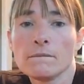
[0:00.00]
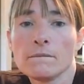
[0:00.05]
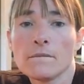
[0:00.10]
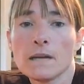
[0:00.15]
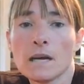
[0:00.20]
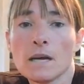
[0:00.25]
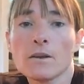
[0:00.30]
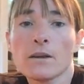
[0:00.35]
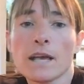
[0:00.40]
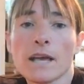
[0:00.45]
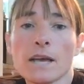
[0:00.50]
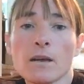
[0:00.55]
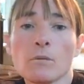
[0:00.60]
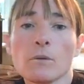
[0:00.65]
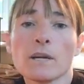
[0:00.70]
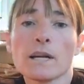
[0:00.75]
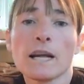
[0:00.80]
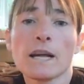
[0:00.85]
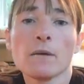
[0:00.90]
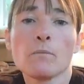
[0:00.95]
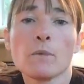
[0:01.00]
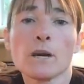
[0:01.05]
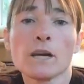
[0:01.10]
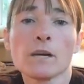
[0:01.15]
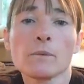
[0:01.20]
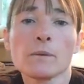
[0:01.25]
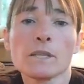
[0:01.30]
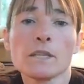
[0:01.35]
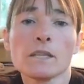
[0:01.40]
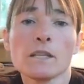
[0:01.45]
Okay, would I
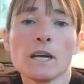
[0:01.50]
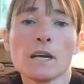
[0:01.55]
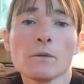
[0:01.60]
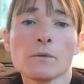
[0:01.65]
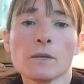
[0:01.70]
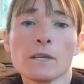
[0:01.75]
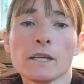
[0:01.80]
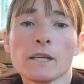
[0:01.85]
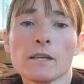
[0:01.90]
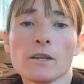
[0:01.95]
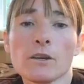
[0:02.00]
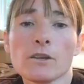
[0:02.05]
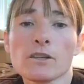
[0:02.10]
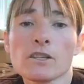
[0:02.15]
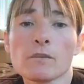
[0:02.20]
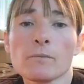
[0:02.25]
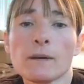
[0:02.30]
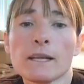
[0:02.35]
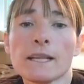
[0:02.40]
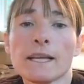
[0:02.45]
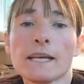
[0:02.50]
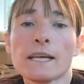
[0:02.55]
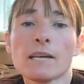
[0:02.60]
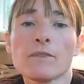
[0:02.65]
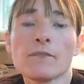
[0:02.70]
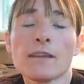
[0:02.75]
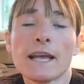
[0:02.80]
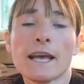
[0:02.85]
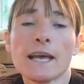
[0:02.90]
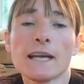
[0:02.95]
mark with the dog really close to my leg if
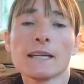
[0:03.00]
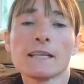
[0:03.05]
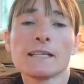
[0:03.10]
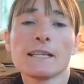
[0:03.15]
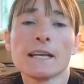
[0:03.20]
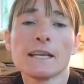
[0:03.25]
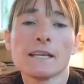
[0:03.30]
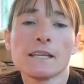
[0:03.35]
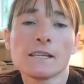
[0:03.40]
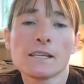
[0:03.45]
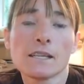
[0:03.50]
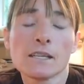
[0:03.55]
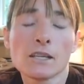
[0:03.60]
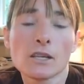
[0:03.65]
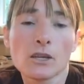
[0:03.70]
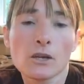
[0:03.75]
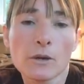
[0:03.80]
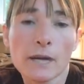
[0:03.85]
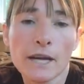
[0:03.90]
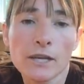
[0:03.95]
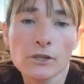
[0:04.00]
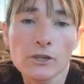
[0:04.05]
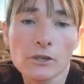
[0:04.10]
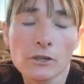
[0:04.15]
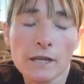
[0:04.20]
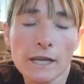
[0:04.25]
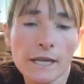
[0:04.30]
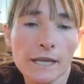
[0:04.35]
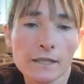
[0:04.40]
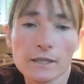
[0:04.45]
they had a tendency to crowd your
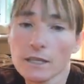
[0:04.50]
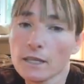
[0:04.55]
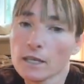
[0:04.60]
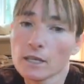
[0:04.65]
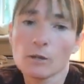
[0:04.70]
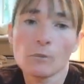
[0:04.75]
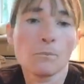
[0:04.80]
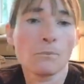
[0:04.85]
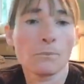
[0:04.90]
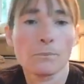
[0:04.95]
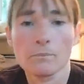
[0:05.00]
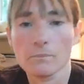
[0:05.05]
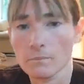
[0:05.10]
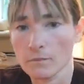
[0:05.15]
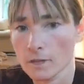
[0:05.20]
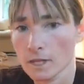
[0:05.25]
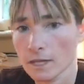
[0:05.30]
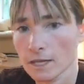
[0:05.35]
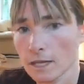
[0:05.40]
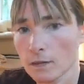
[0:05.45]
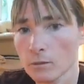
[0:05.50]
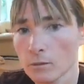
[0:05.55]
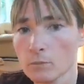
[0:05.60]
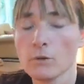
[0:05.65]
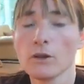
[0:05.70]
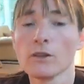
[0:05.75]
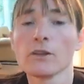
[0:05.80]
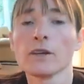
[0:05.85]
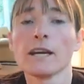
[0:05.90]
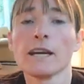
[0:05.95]
leg? No. Then I would
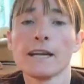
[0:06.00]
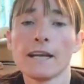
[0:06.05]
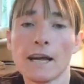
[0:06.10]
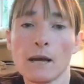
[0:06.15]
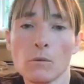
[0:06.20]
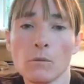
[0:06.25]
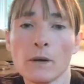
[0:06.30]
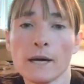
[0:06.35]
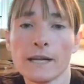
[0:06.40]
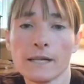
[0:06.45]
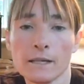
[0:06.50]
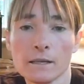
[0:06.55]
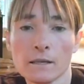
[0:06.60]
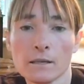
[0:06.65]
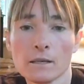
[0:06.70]
pull their head out wide.